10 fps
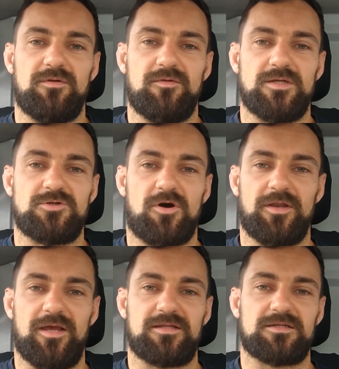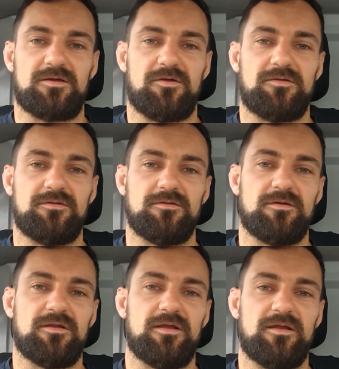we draw near to God
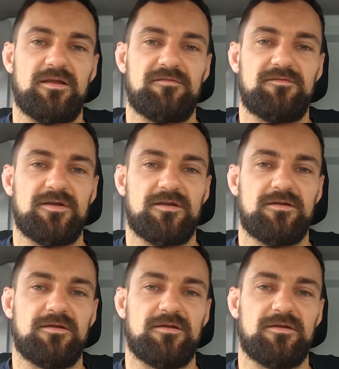in every